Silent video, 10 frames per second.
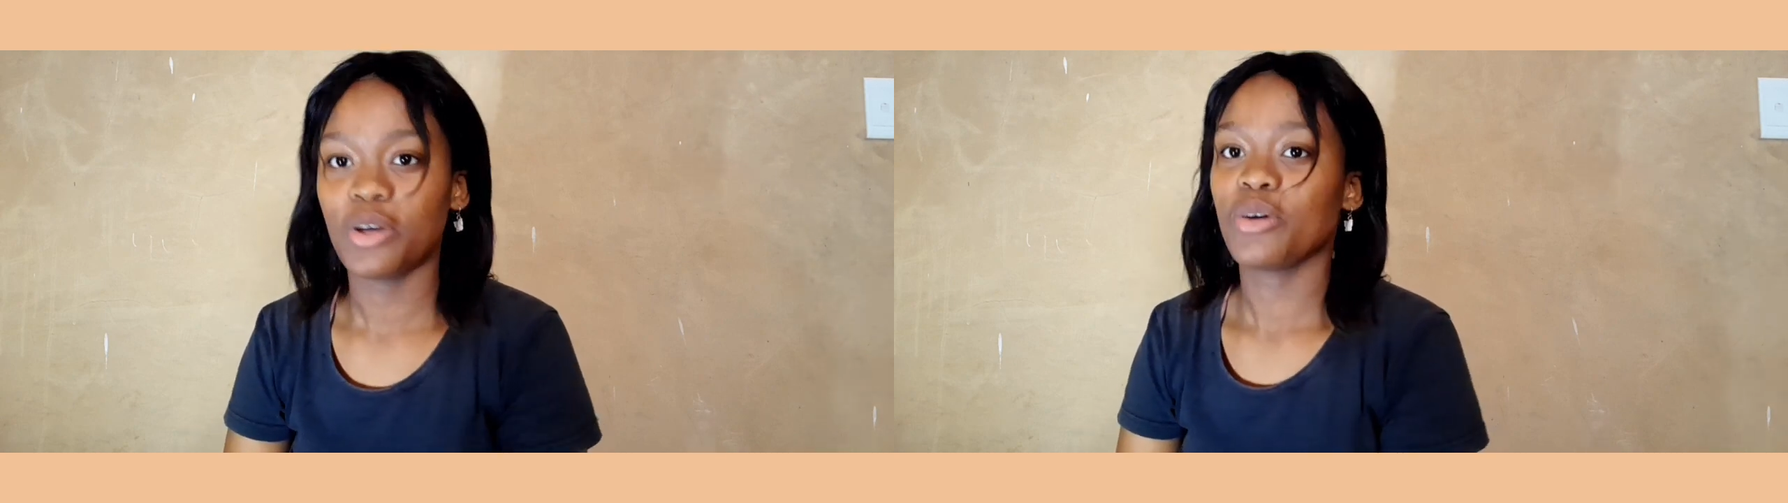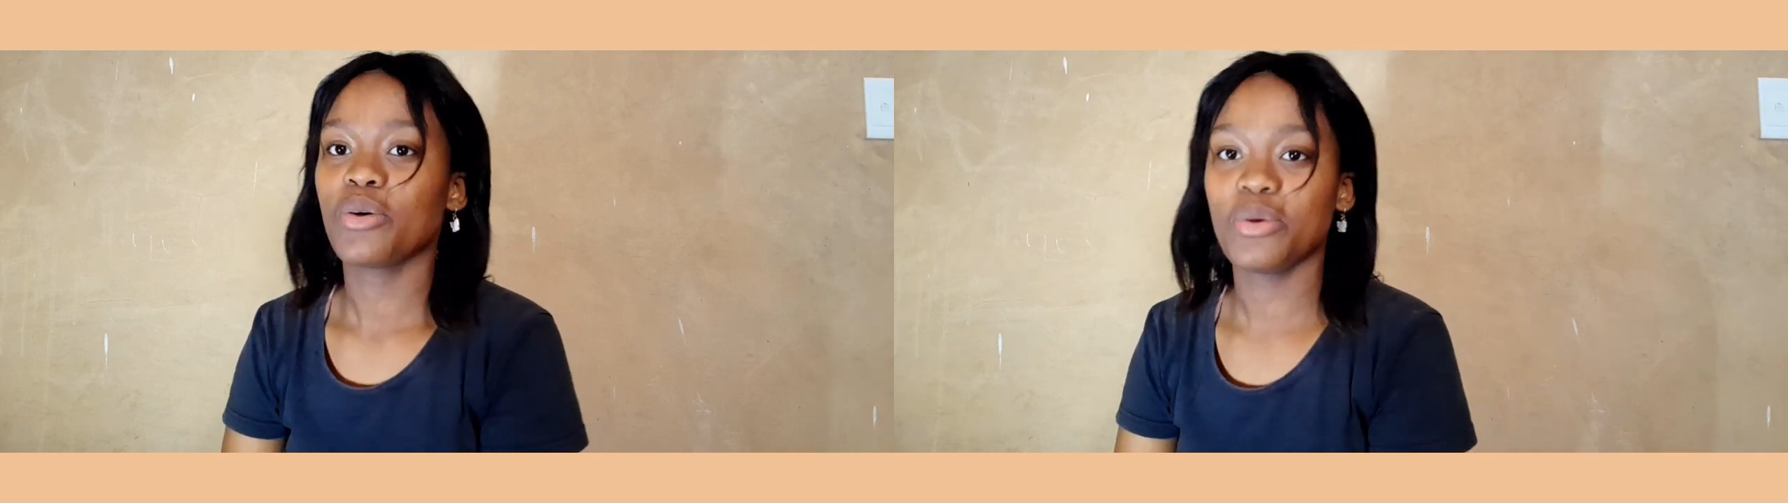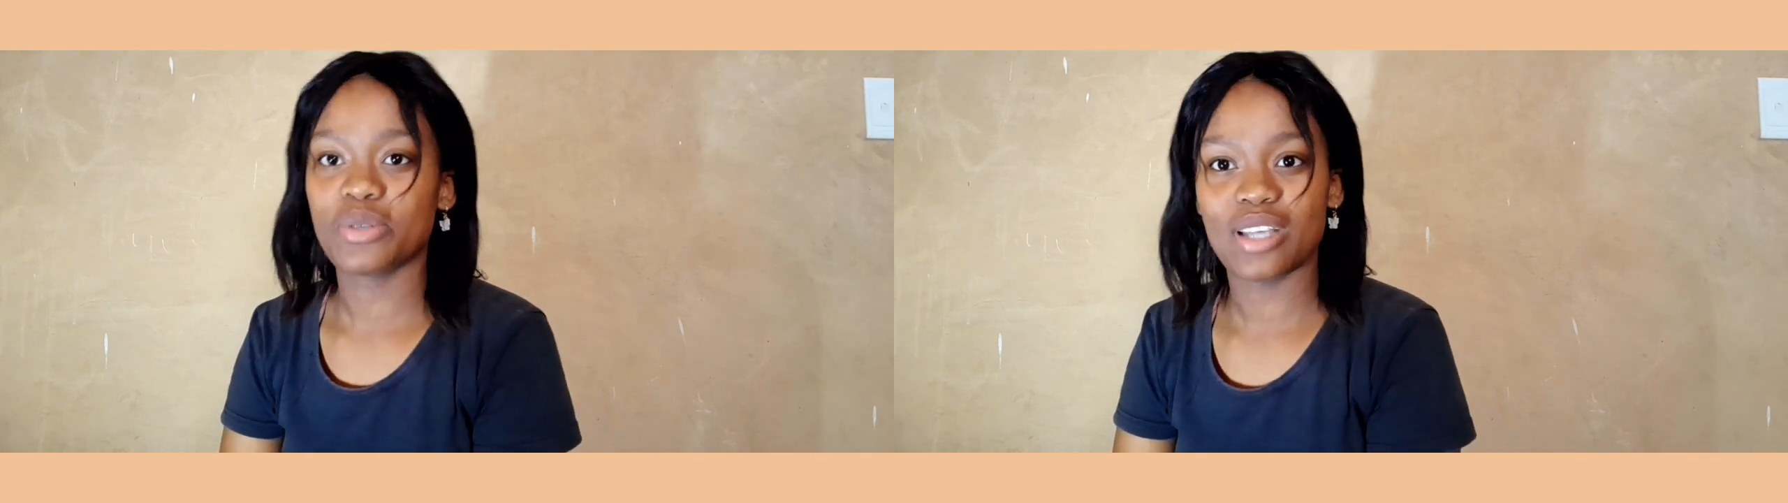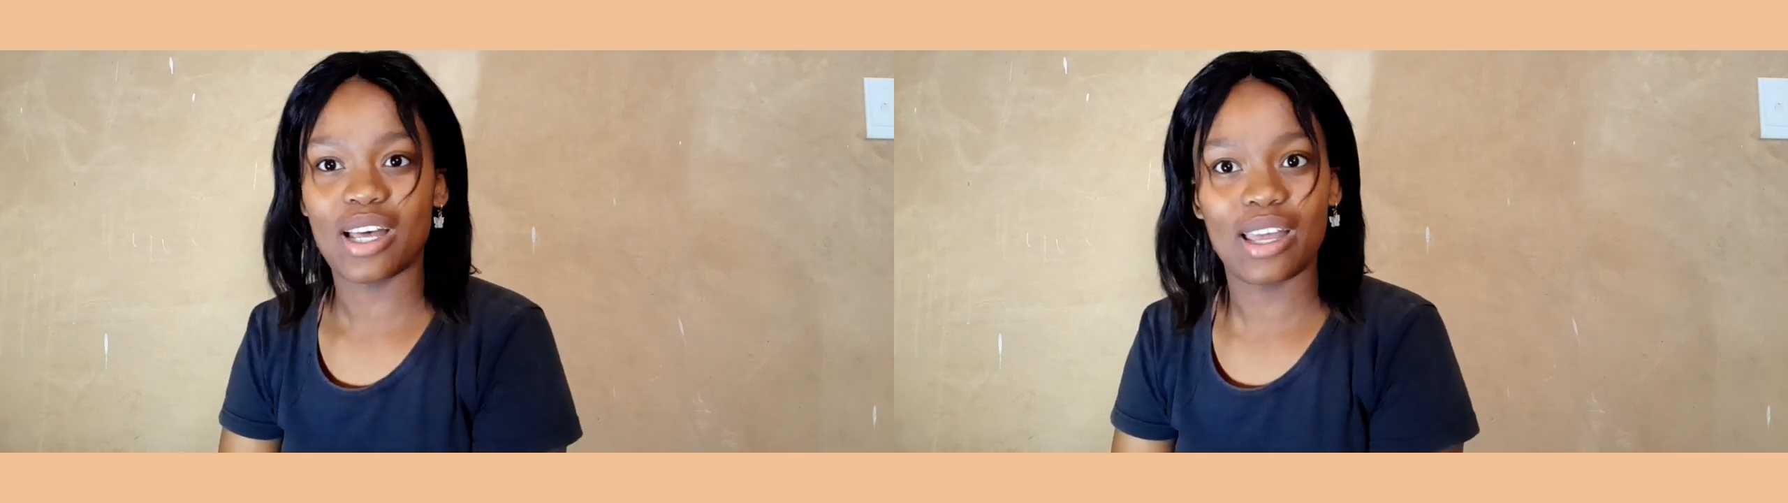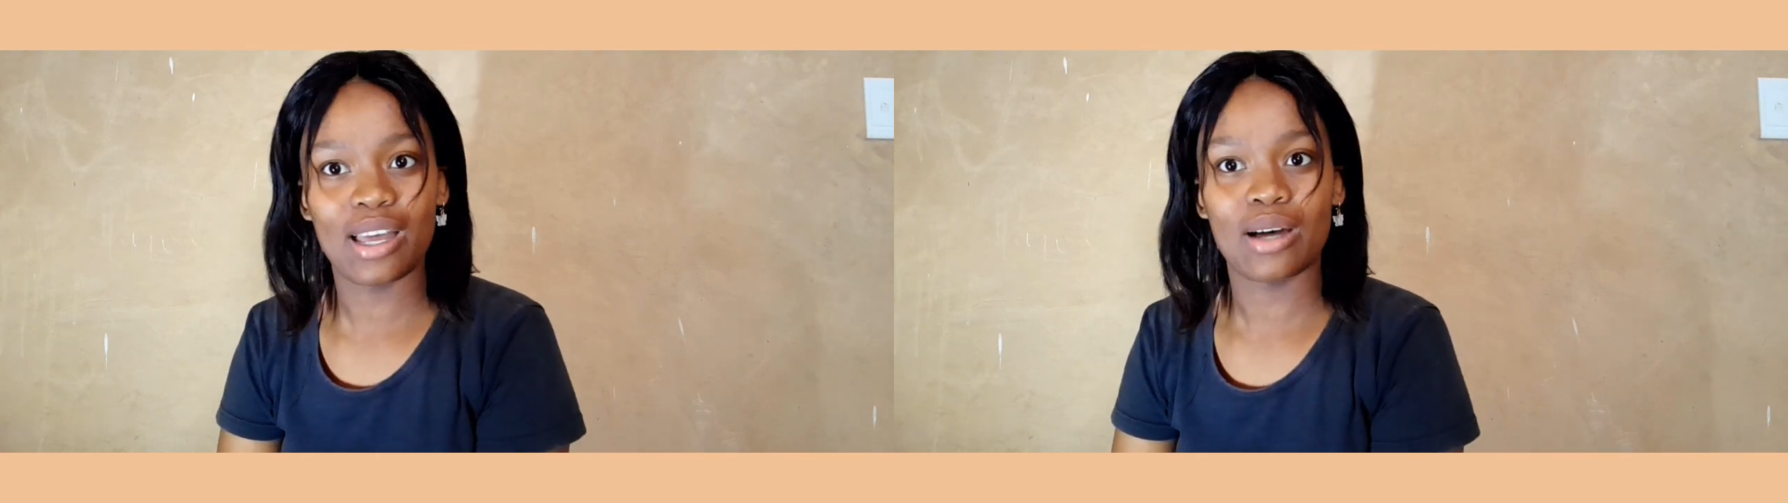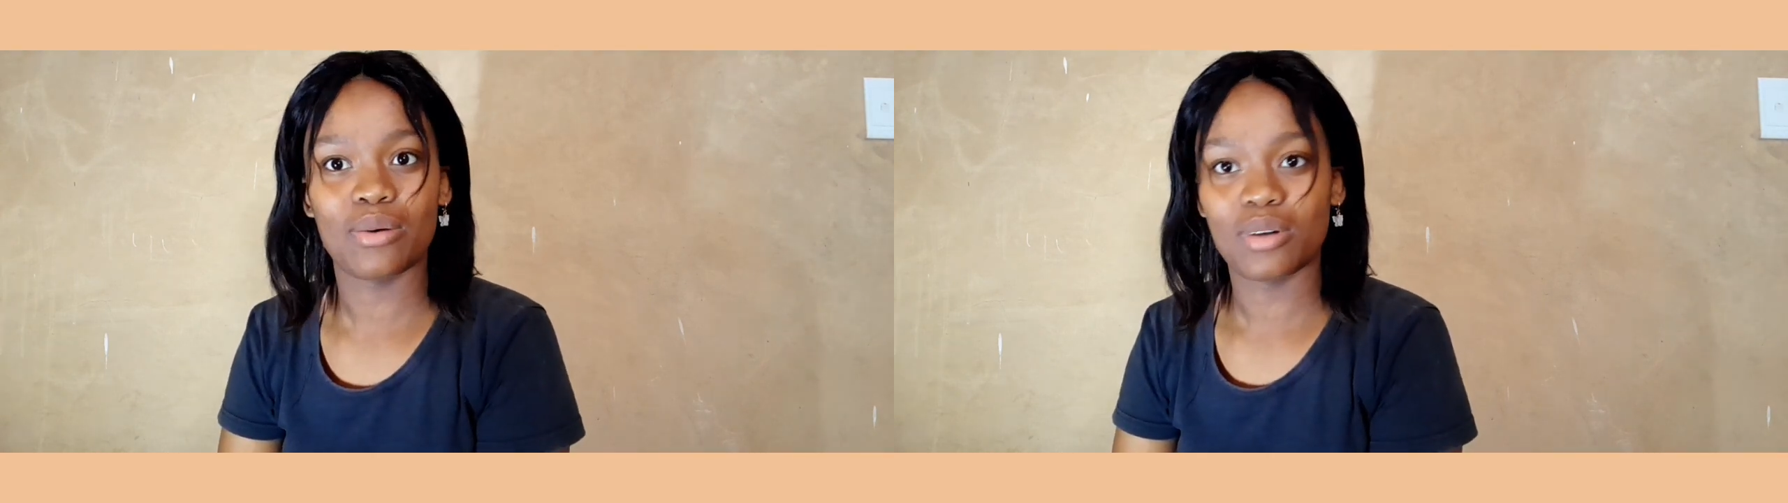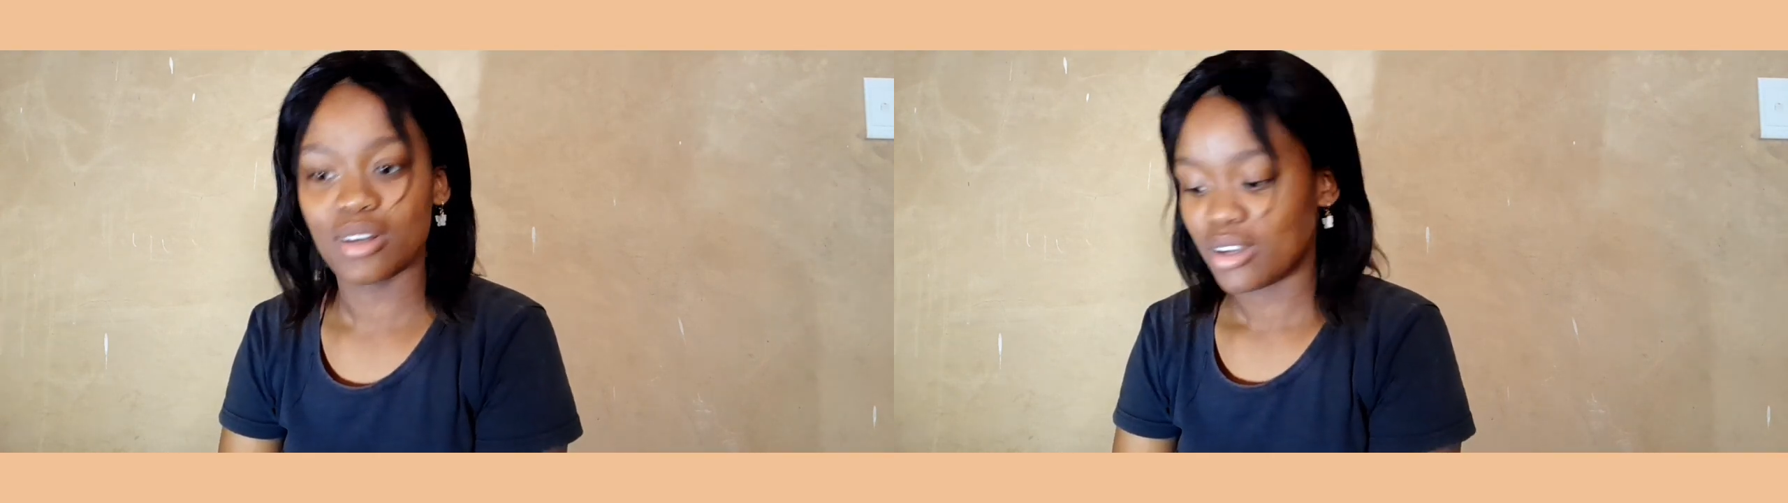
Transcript: because ayawa.